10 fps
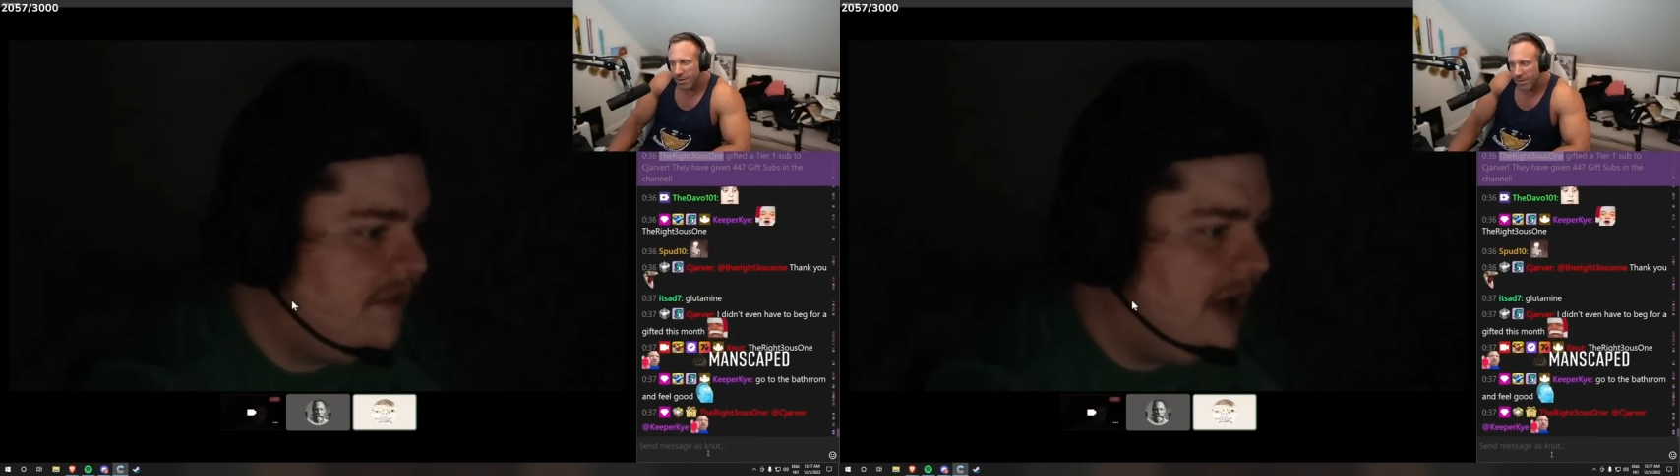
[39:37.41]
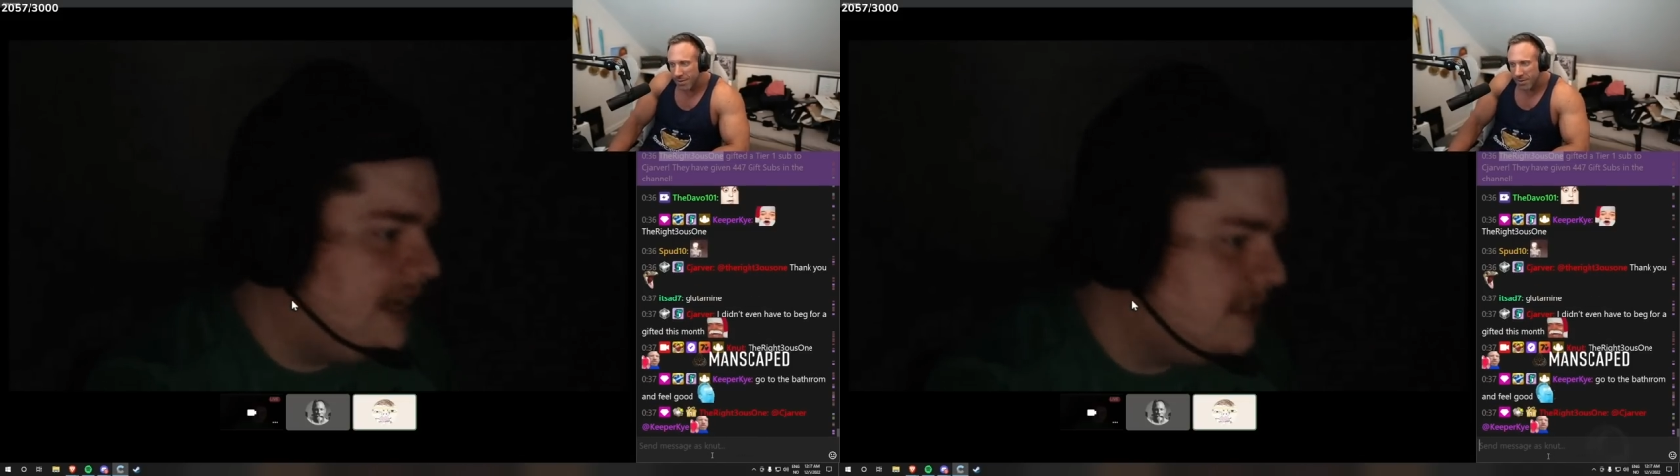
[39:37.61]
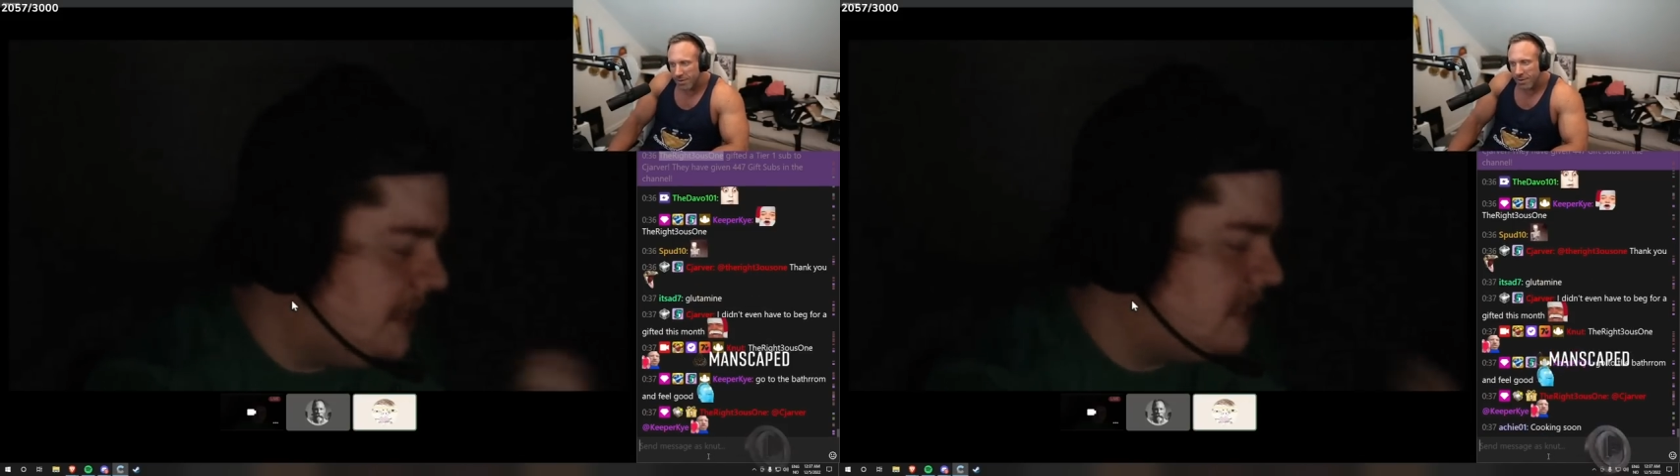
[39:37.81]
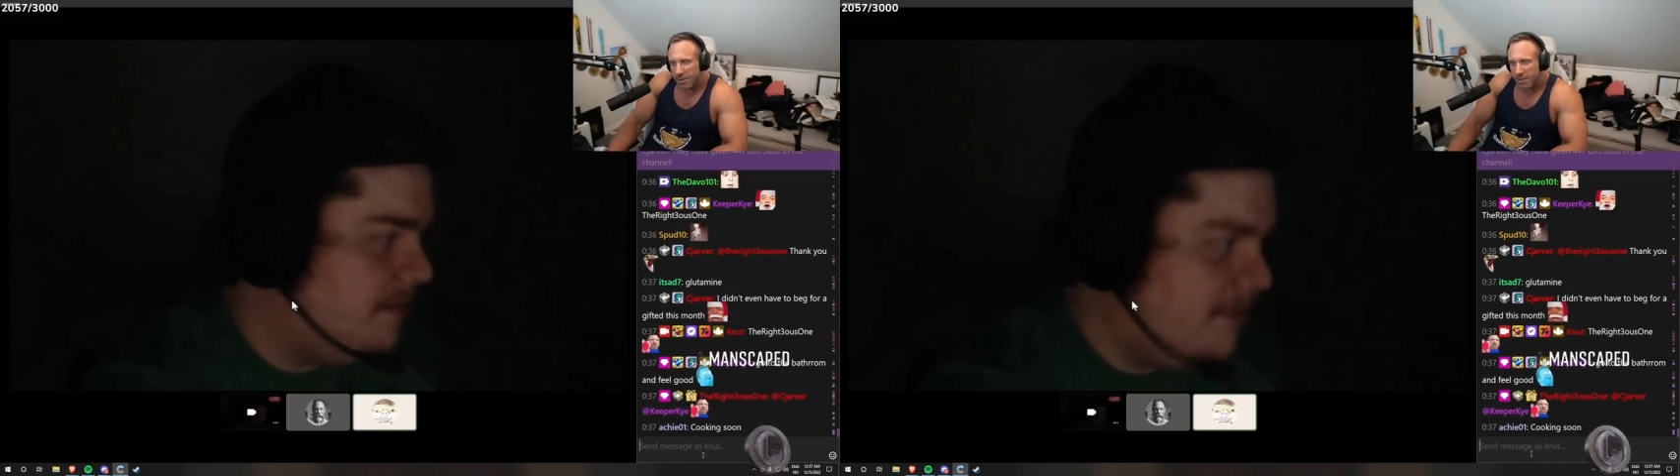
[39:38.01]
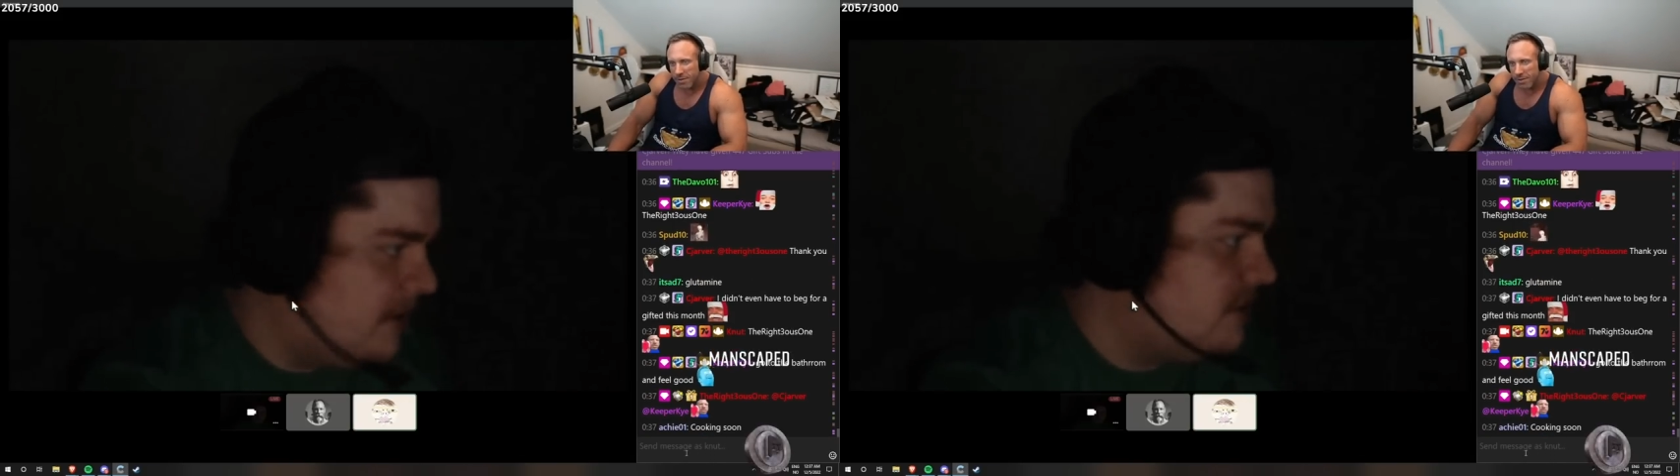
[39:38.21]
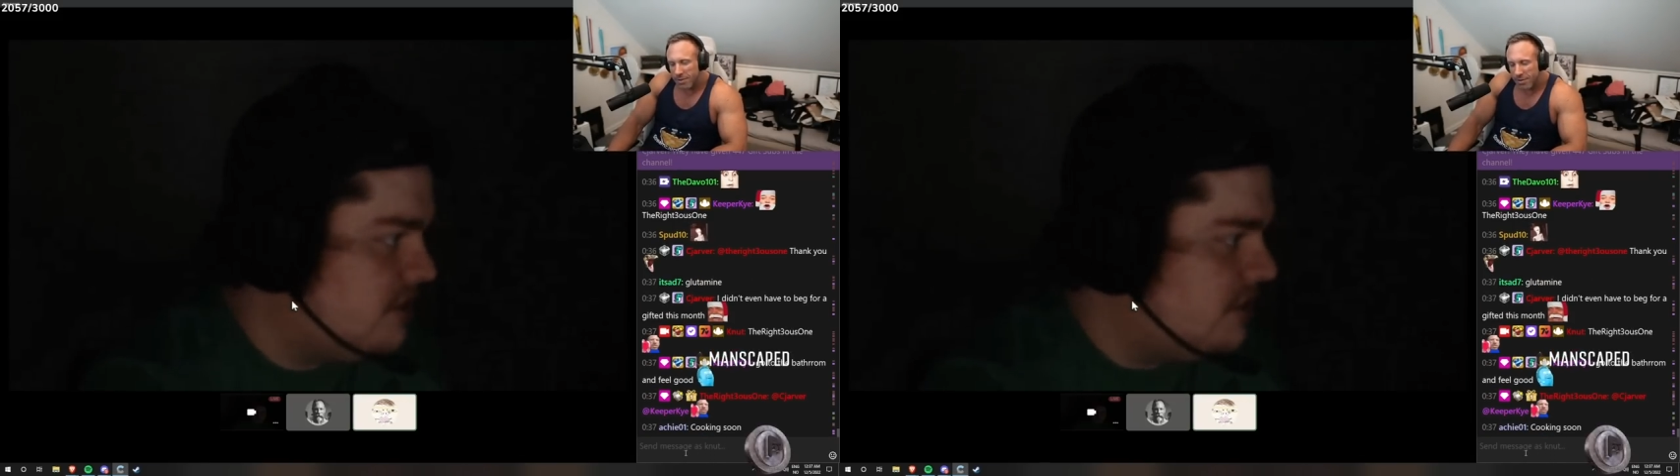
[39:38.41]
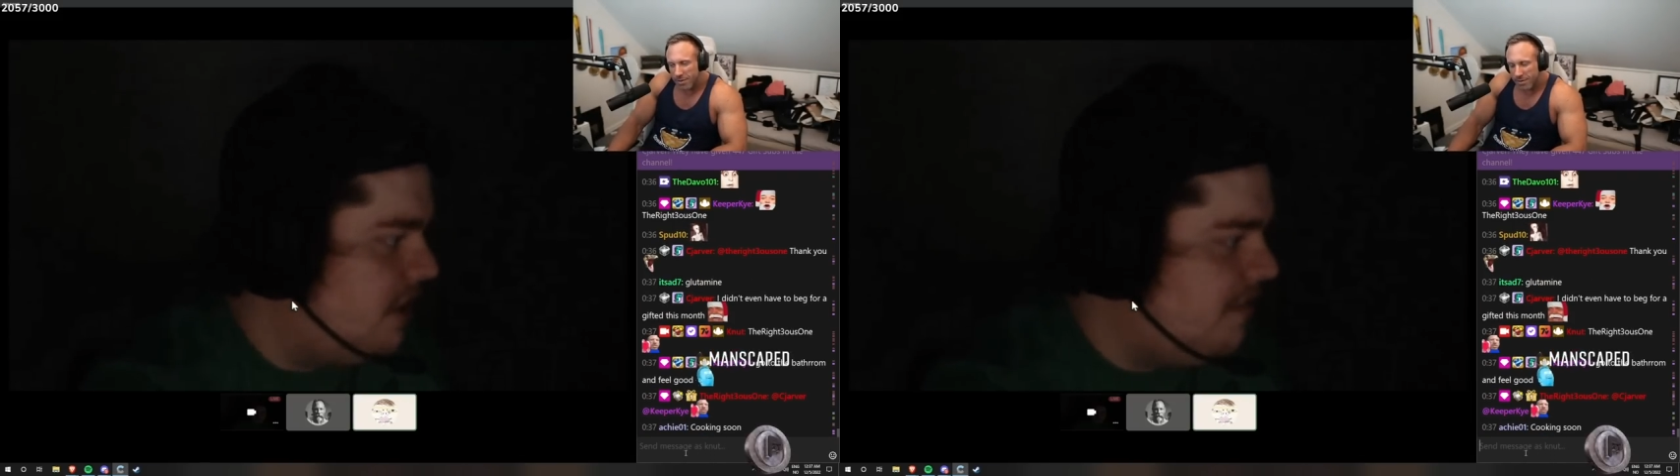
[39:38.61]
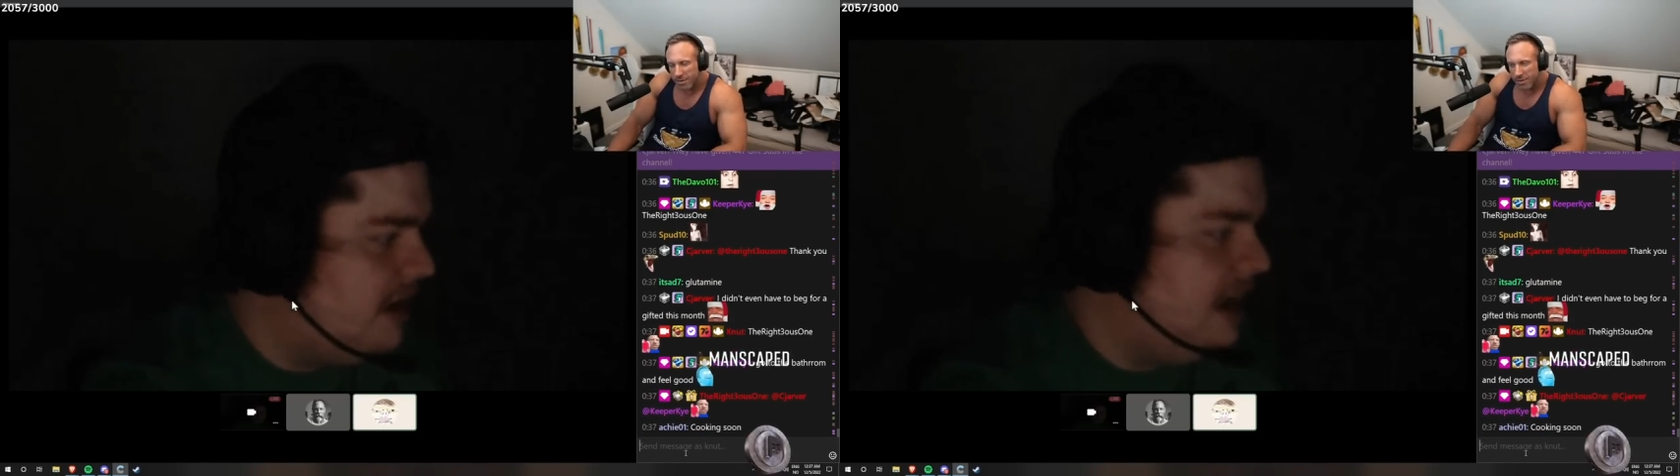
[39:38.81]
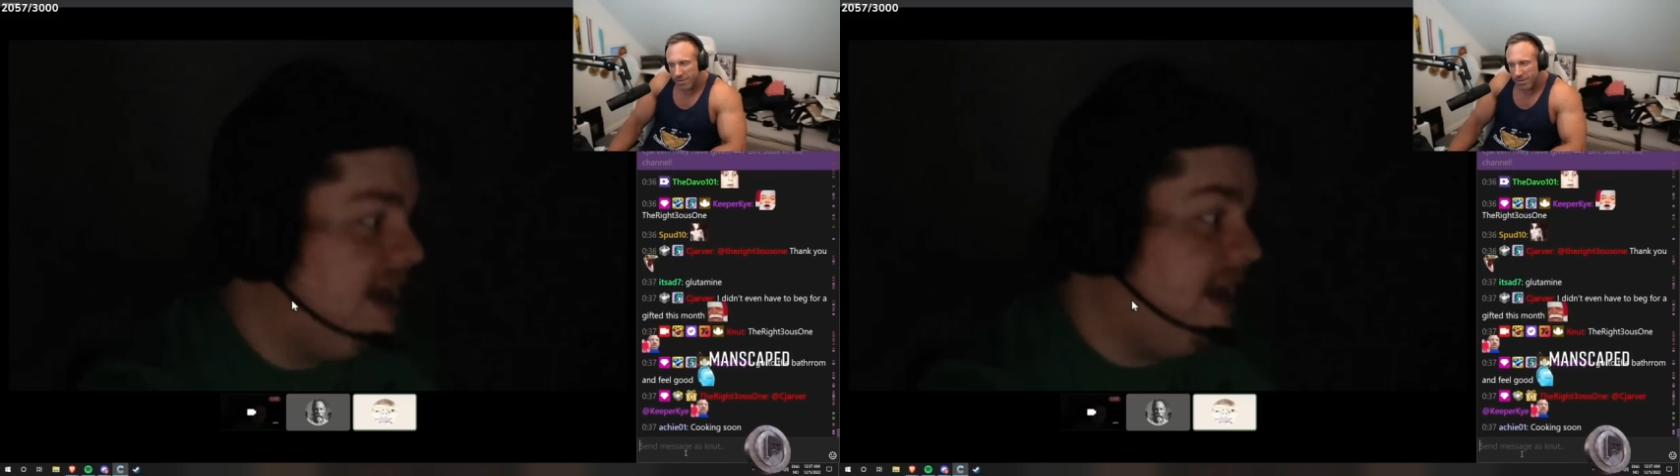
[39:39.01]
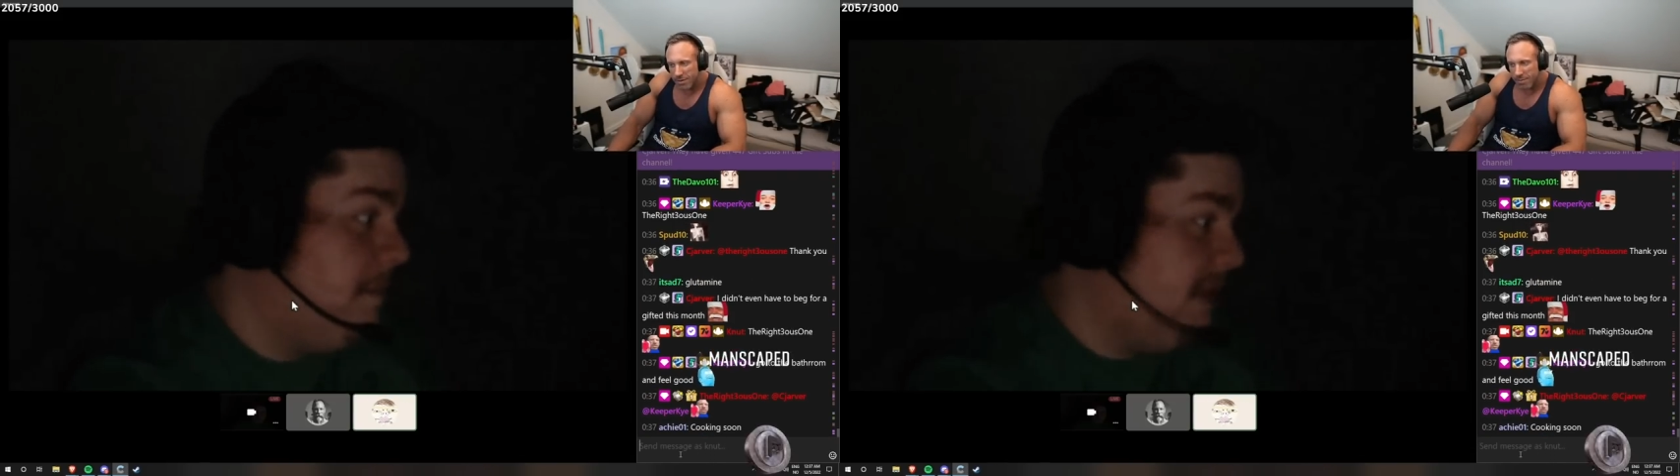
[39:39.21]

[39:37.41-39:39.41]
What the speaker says: fast because I'm fucking starving, and